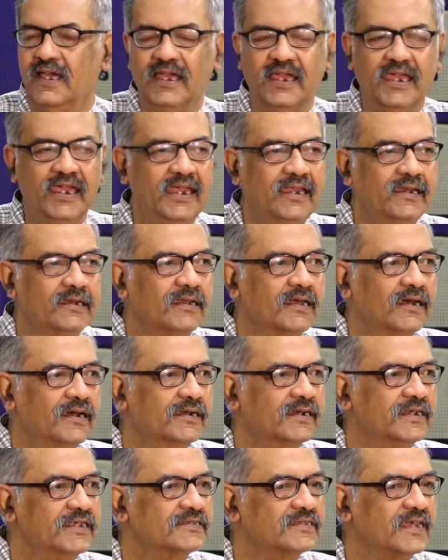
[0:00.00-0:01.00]
in
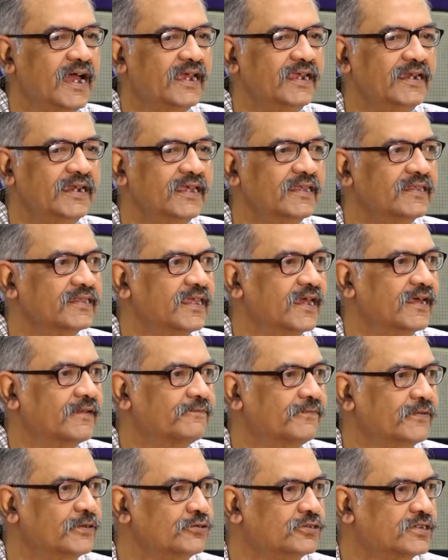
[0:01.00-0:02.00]
deciding their
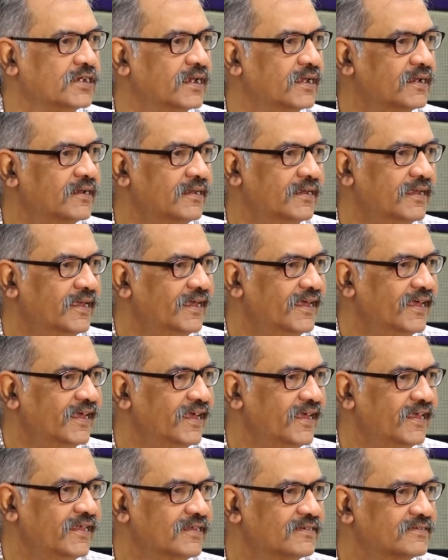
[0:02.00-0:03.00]
future
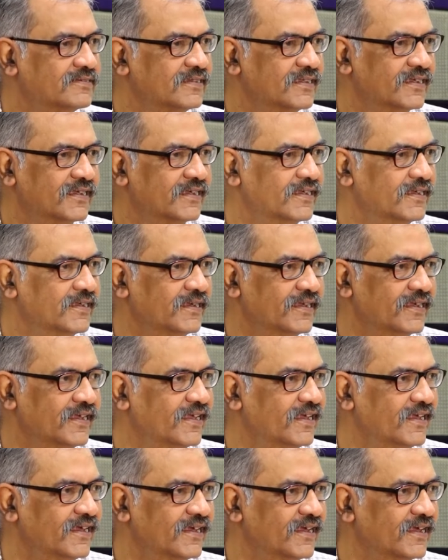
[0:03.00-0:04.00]
is
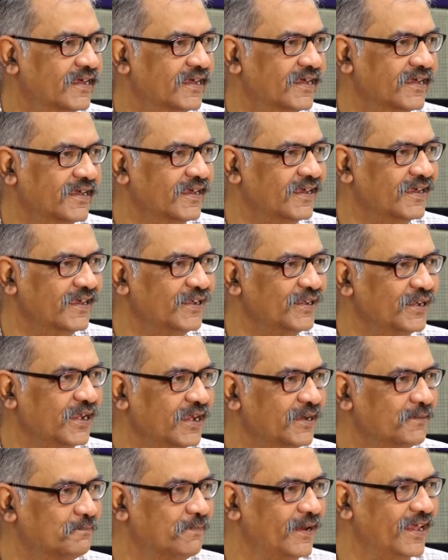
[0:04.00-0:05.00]

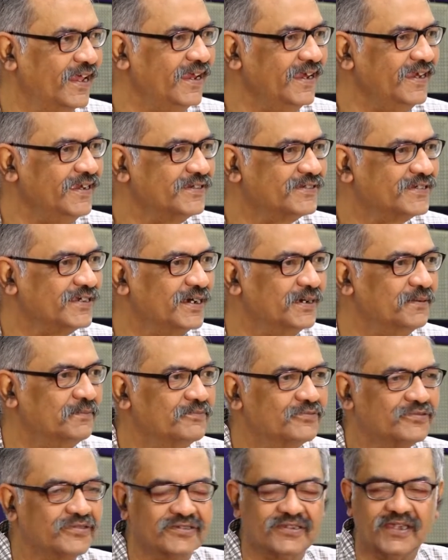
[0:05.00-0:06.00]
in plain
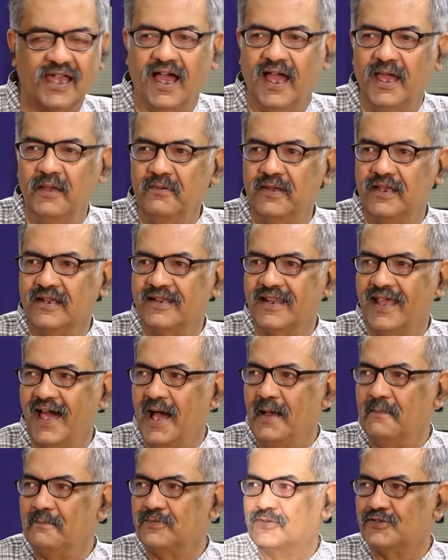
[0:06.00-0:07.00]
terms, I mean,
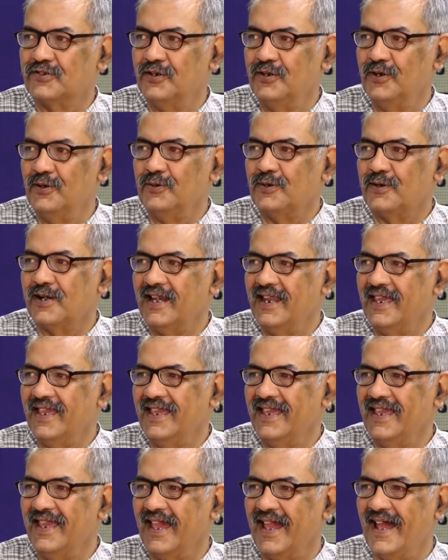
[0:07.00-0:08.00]

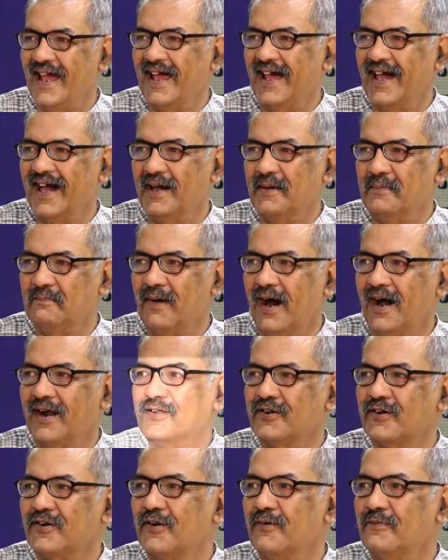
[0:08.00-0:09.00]
absolutely a
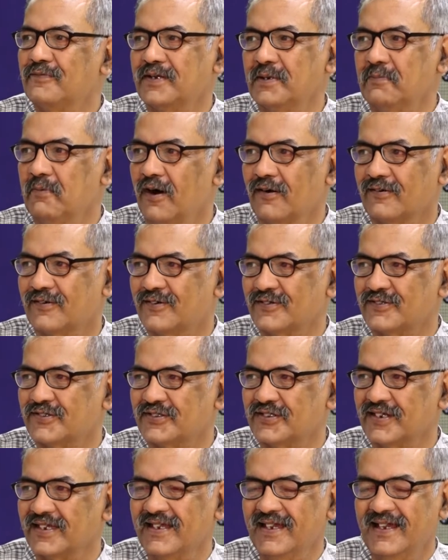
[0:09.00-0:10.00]
murder of
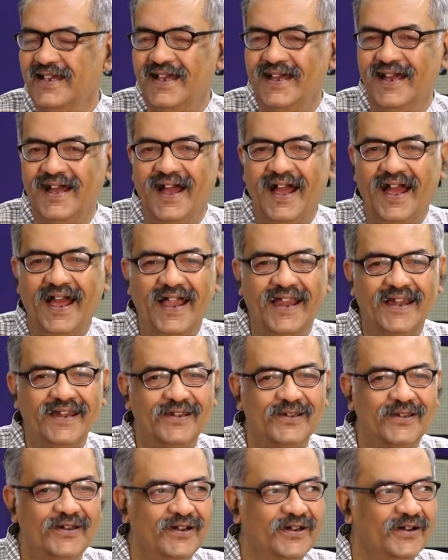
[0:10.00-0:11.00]
democracy.
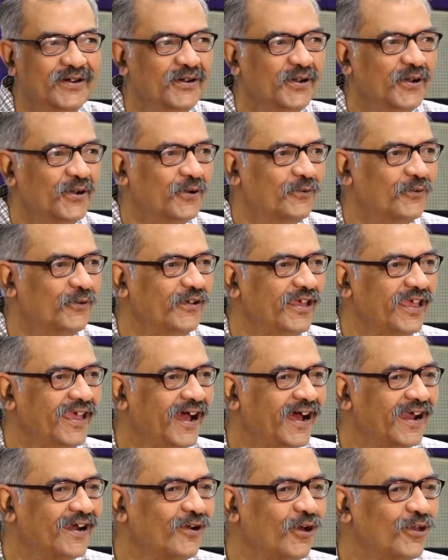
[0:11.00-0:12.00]
And we
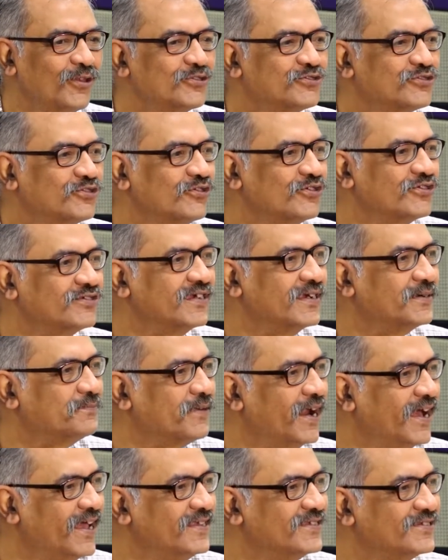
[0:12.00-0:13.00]
are also
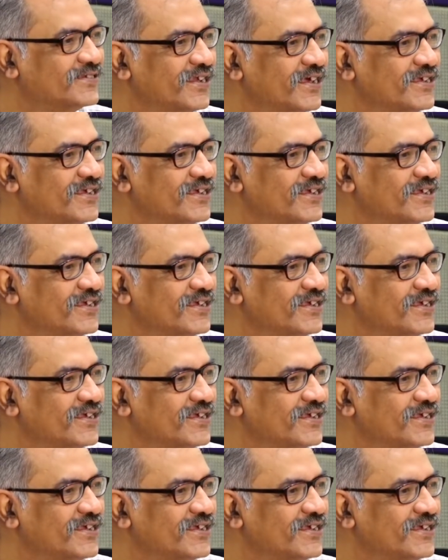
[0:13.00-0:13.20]
surprised